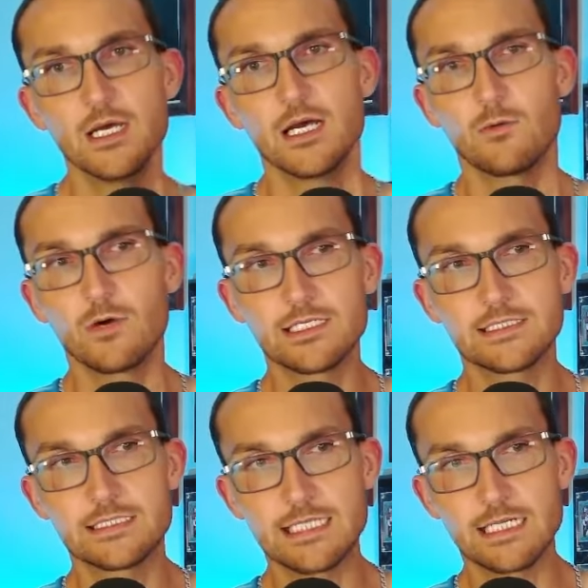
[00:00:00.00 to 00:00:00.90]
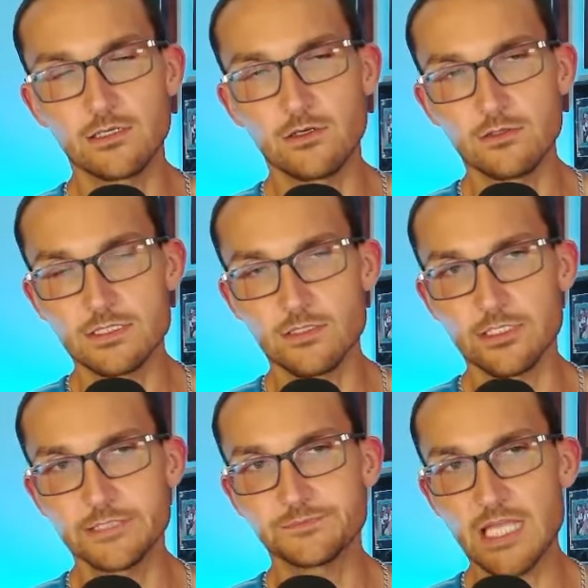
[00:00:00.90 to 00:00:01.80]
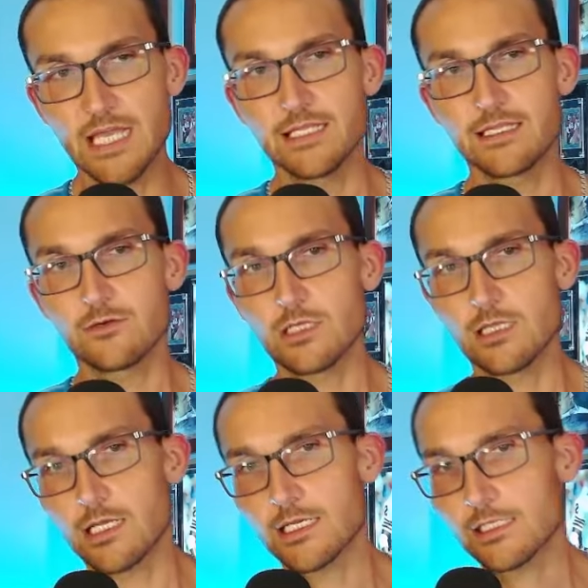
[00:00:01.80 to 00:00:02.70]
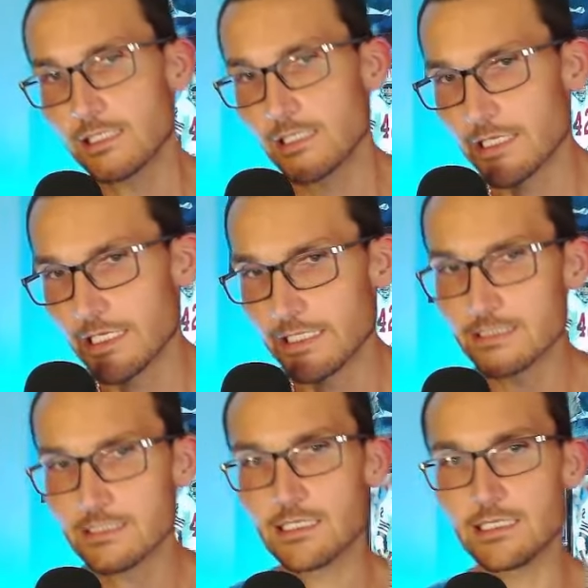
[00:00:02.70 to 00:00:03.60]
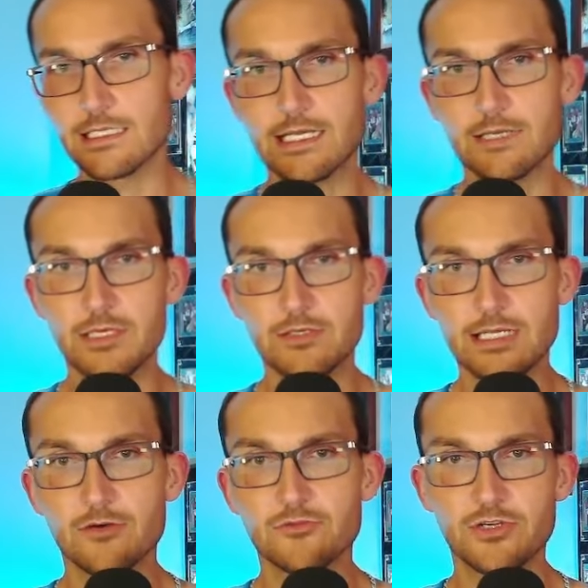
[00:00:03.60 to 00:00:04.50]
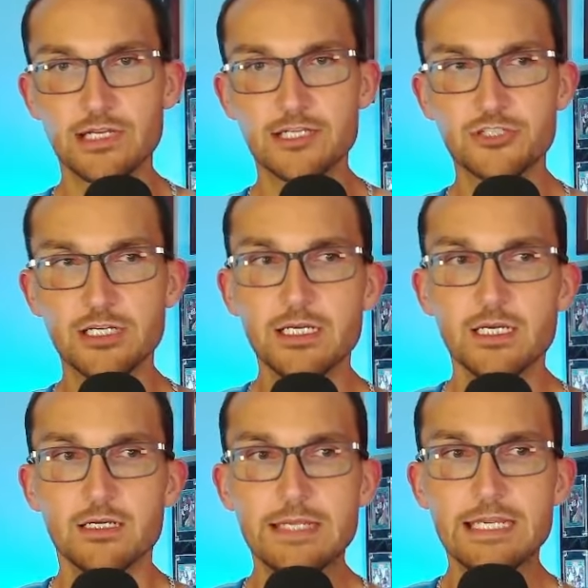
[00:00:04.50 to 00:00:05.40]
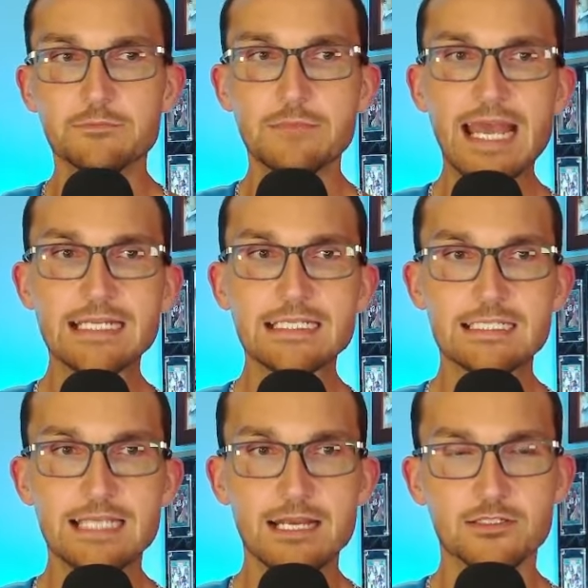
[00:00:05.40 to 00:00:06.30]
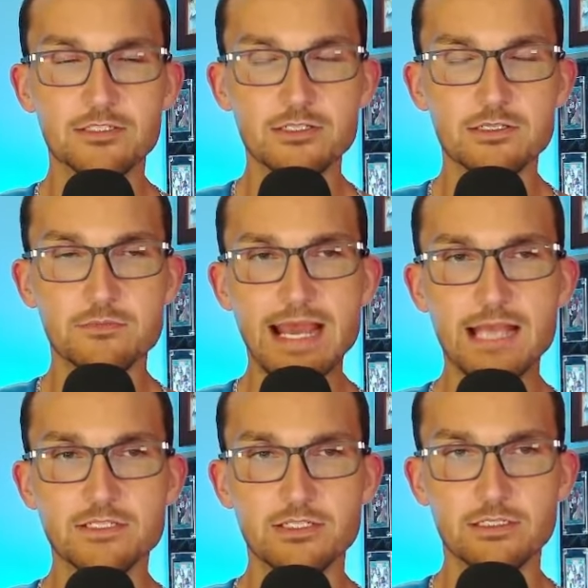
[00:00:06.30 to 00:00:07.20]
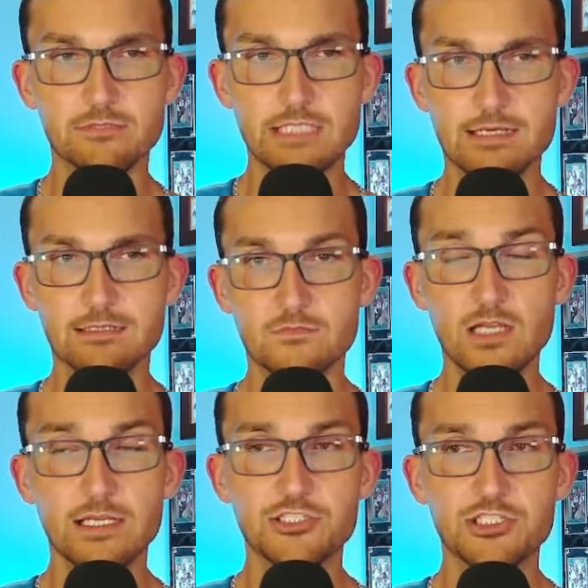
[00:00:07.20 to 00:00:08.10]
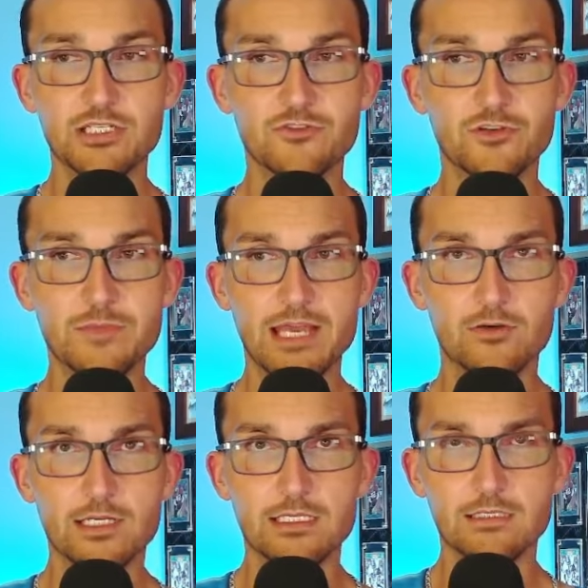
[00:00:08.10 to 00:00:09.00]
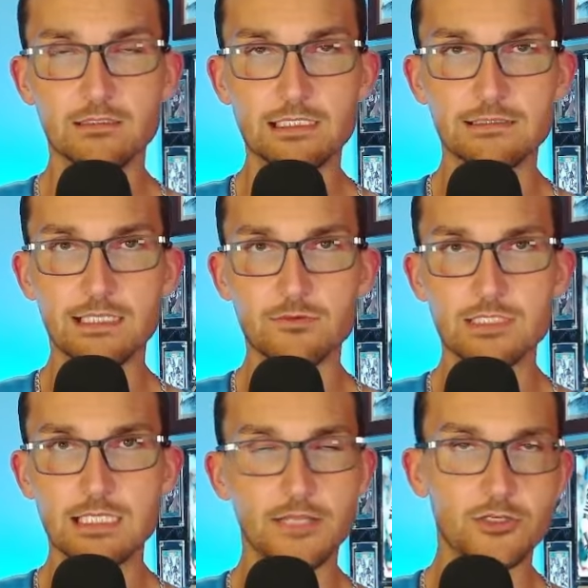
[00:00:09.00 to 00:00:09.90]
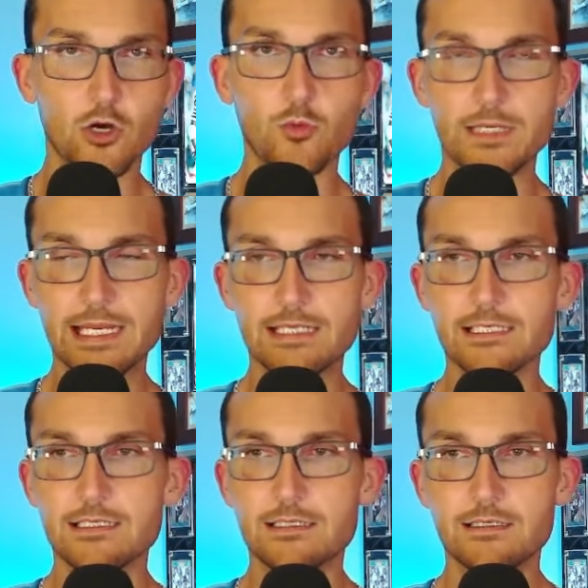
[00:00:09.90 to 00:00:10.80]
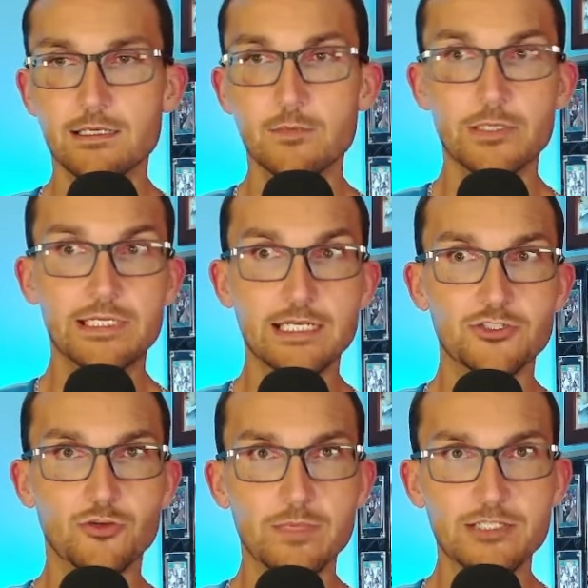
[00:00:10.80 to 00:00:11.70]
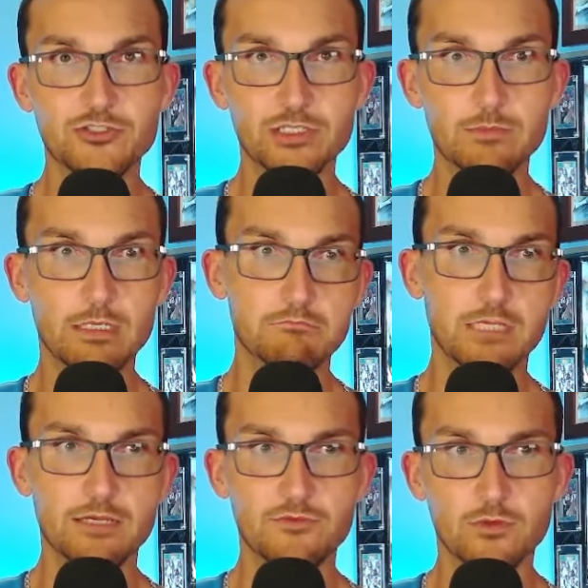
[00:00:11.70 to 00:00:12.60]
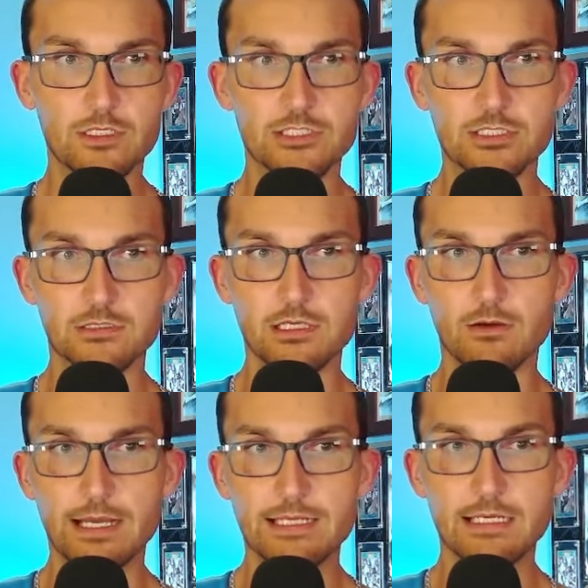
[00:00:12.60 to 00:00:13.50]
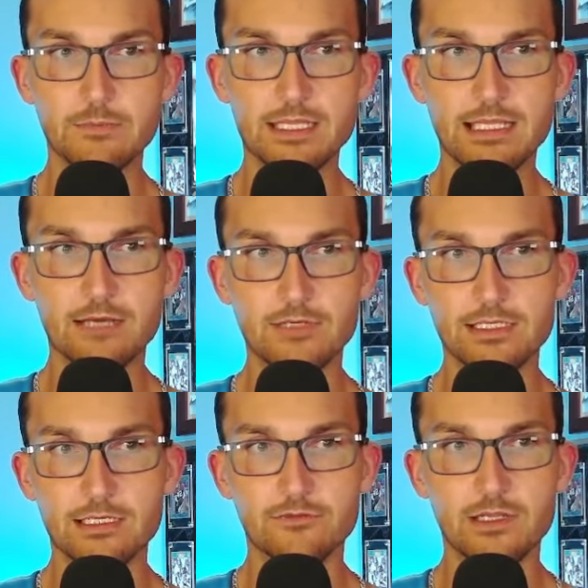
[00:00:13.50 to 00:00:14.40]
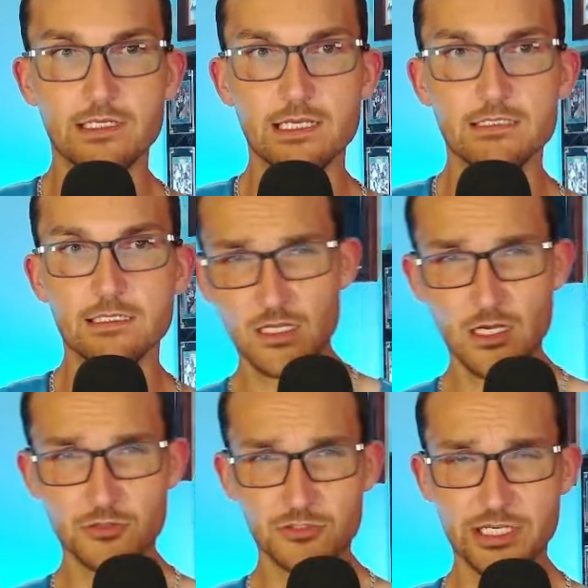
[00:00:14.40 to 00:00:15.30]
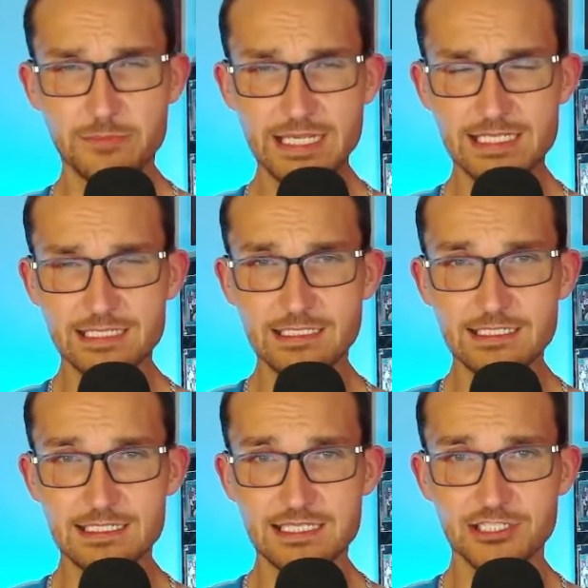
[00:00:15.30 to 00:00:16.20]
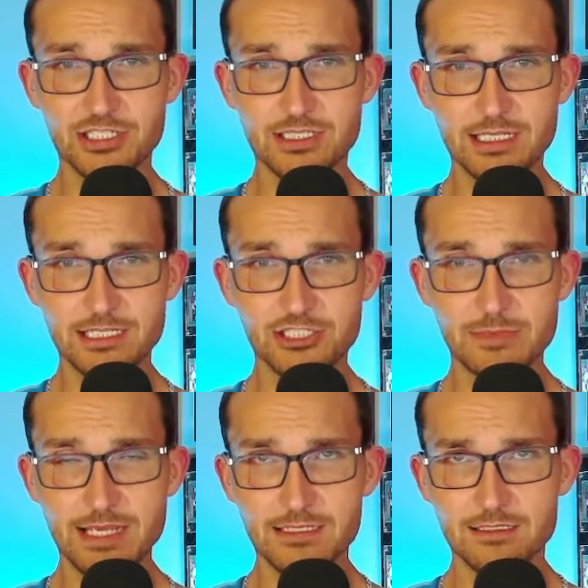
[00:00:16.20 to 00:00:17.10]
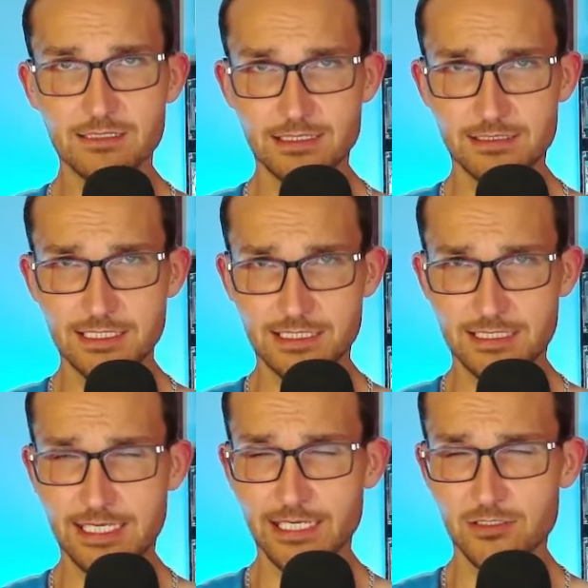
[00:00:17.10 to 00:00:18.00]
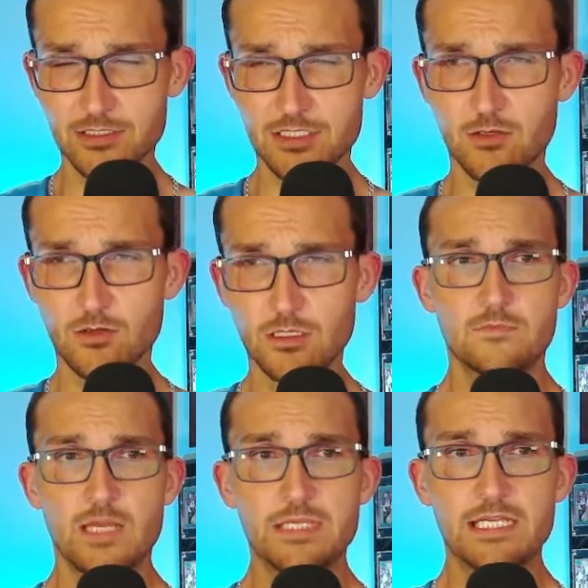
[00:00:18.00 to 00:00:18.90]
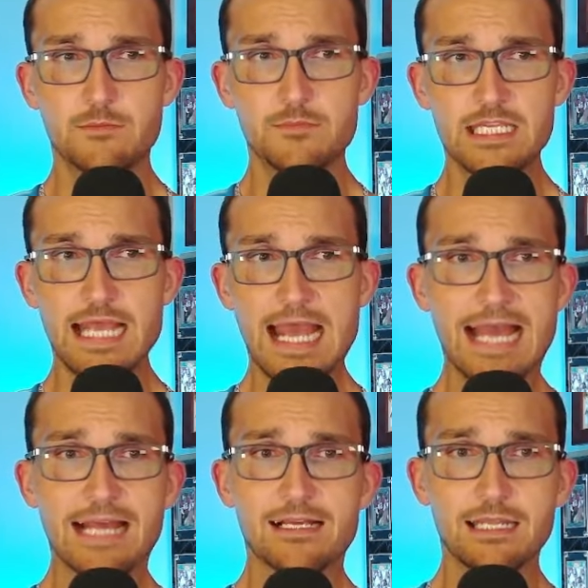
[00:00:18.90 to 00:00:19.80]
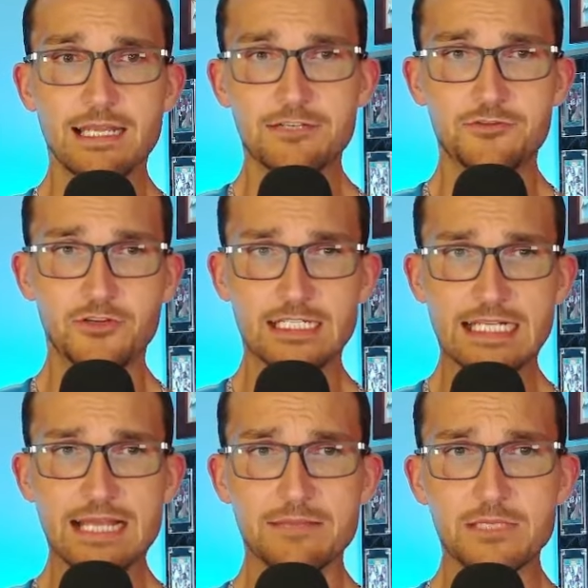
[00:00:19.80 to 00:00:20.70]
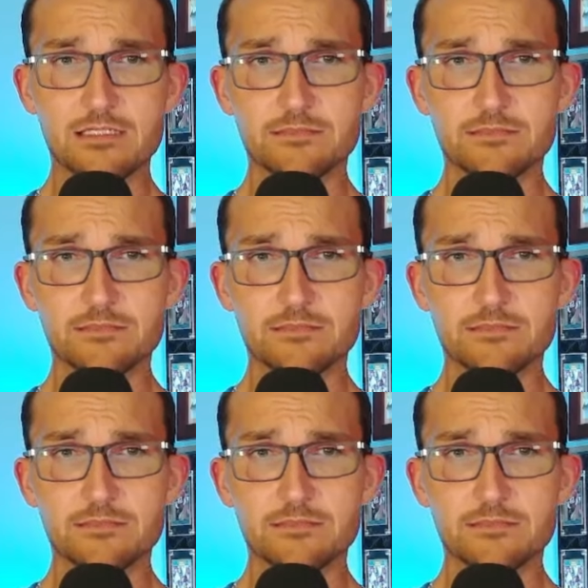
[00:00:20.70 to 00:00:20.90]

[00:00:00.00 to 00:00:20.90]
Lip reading: I wanted to tell a whole story, and there were a lot of little things, like about how Vernestra being Manny's character's master, yeah, I guess she confirmed that right there, like, that was another open-ended potential mystery, but hey, if you want to just go ahead and admit that right there, fantastic. Osha making the decision that she makes, yet to kill Sol and become the acolyte for Gaimir.